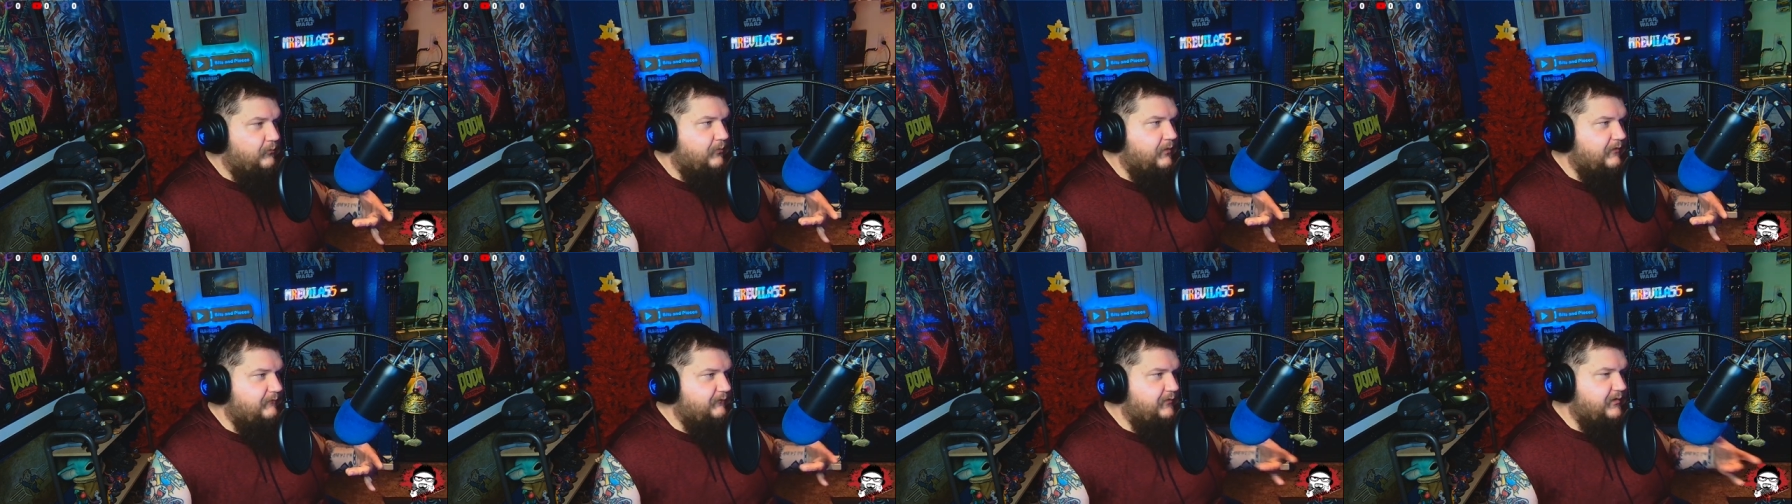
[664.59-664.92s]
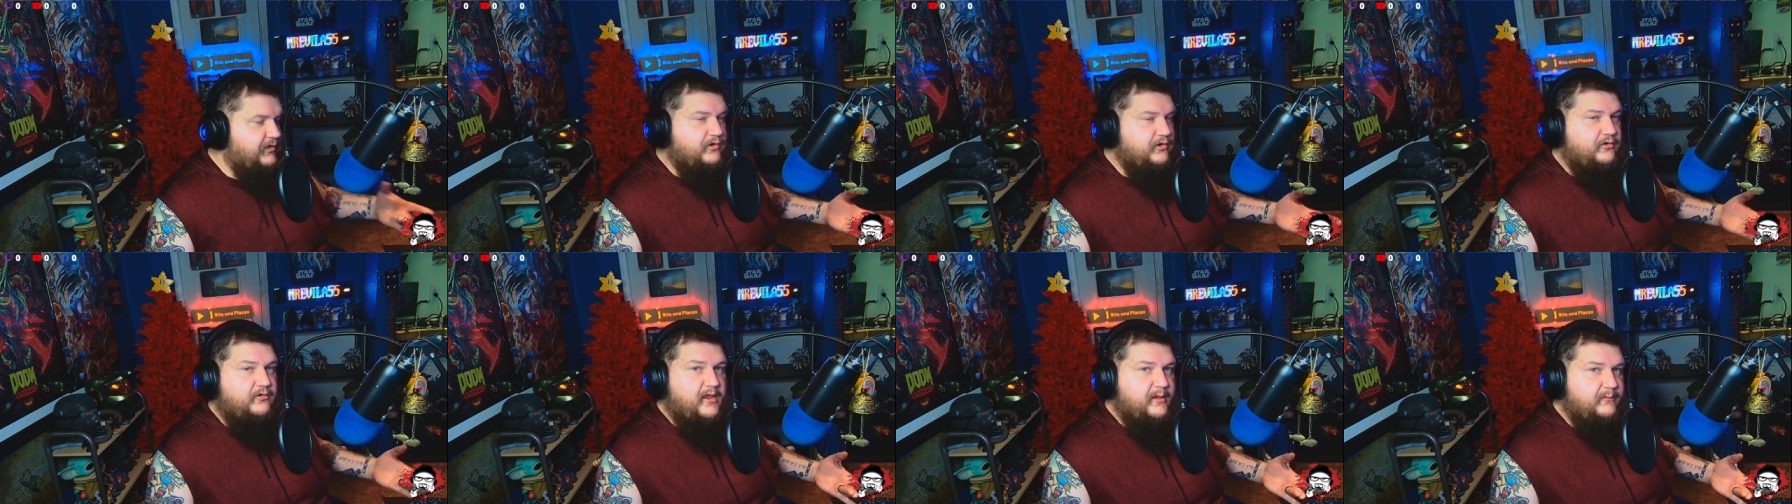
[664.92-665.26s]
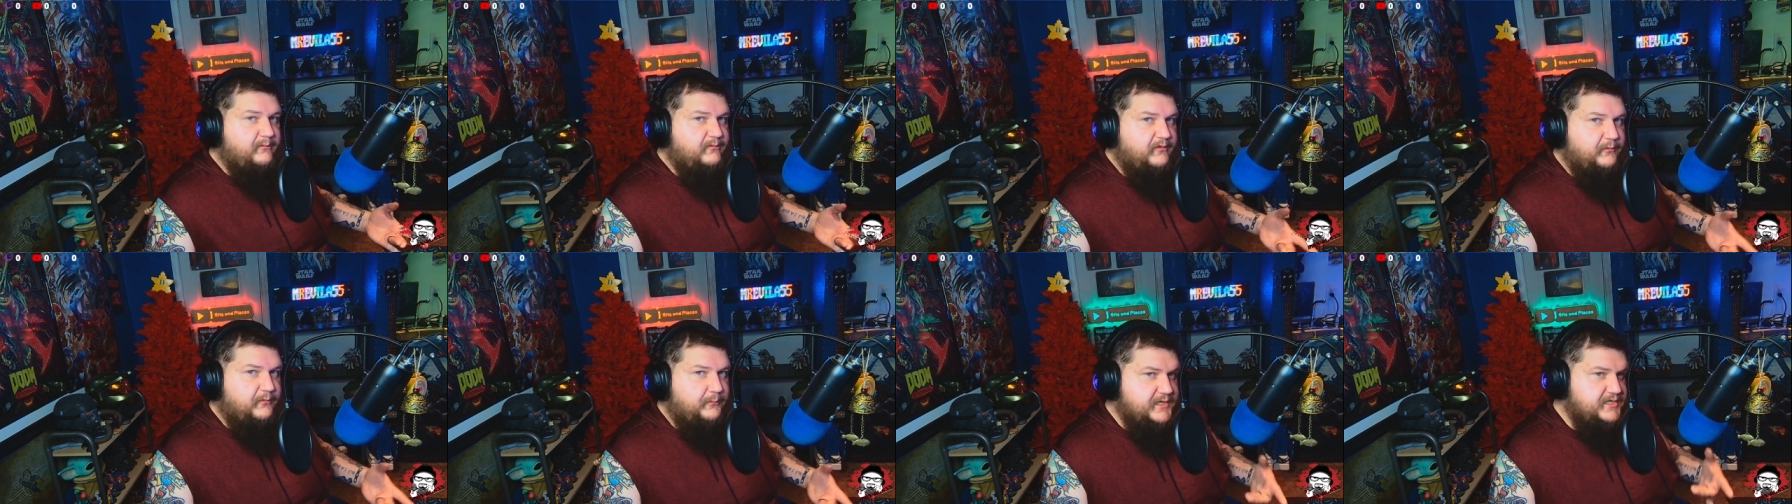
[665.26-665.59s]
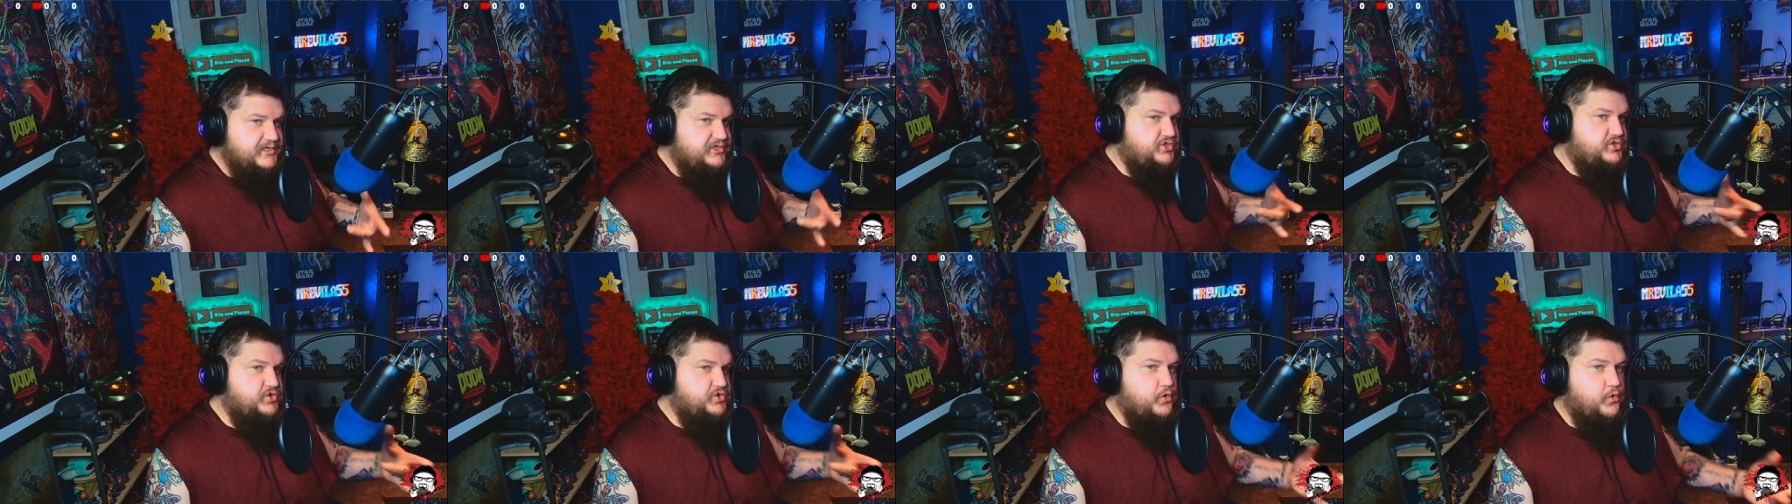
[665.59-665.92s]
want video games to be a
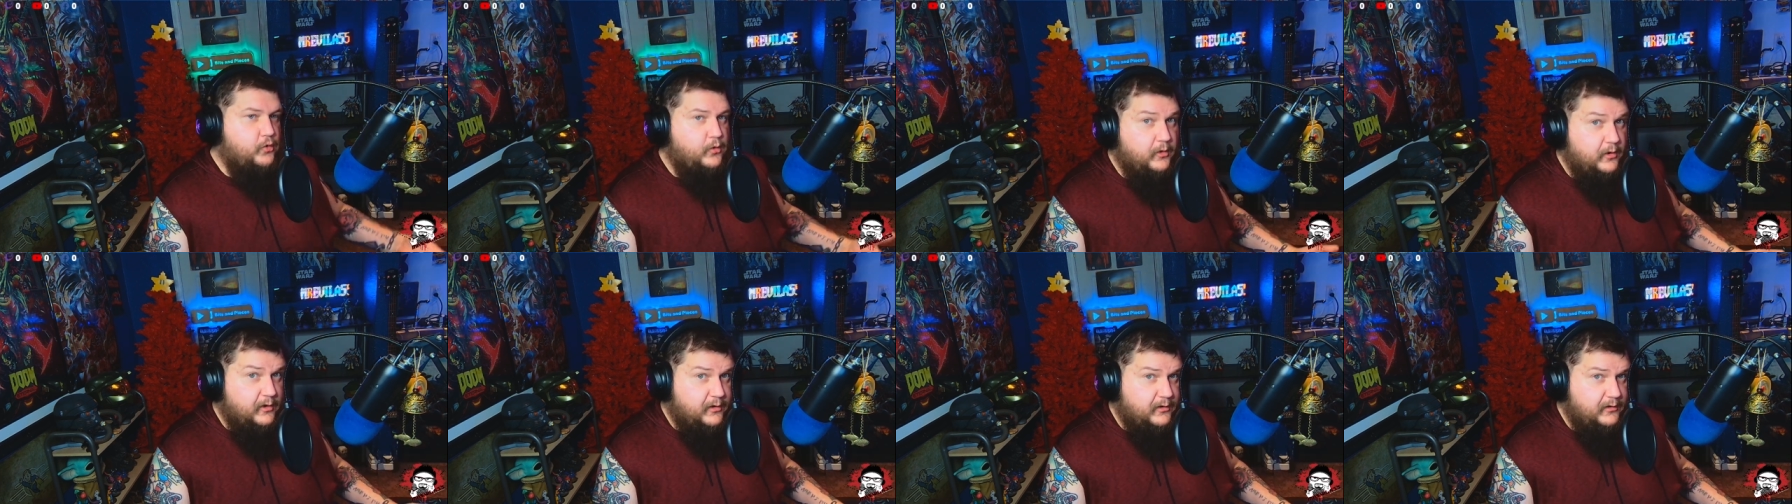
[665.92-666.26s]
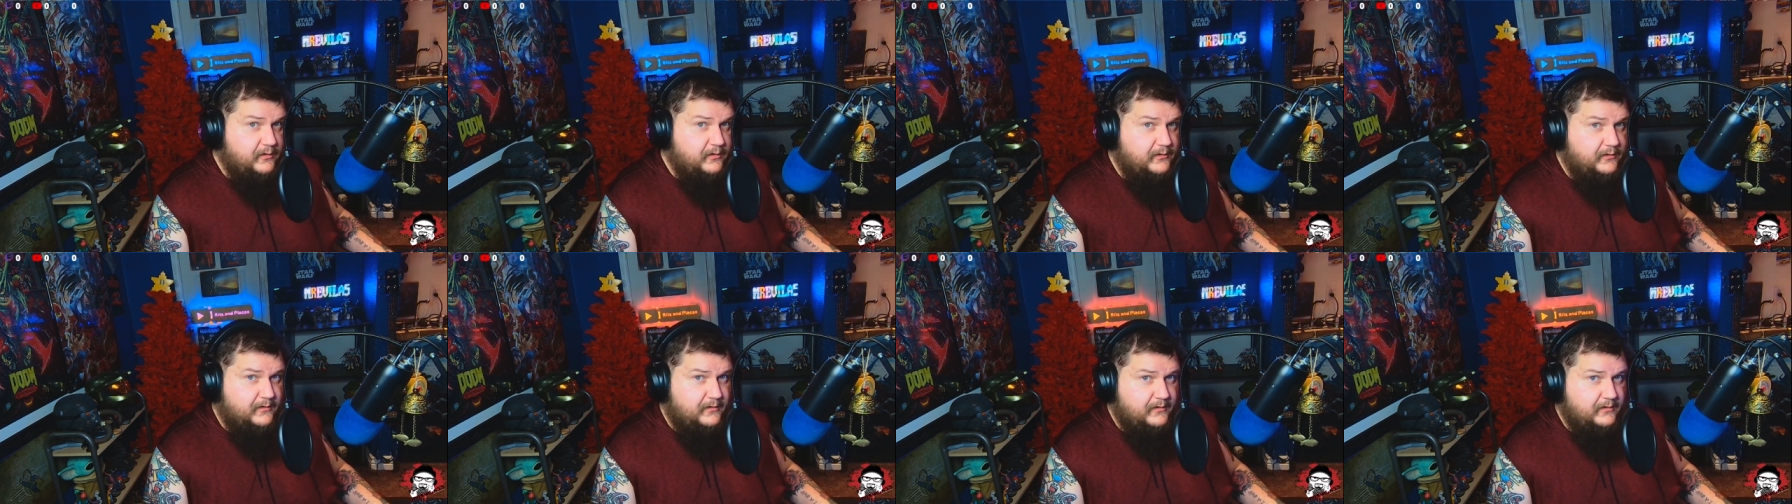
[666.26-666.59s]
chore